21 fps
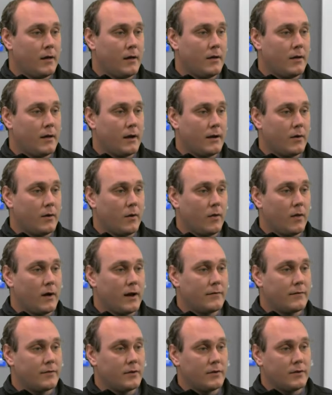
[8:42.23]
I know a lot
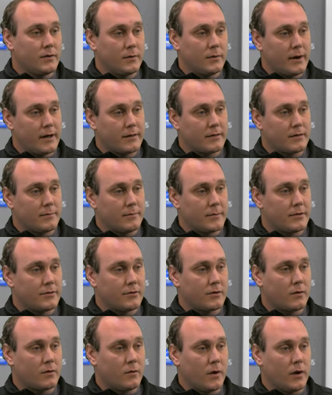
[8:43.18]
of you do estimates or
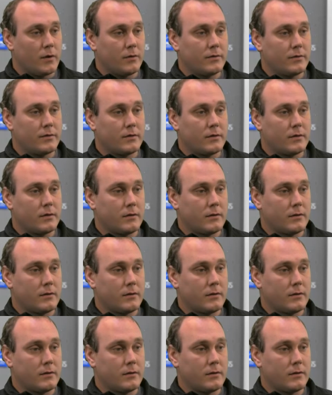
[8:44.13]
quotes,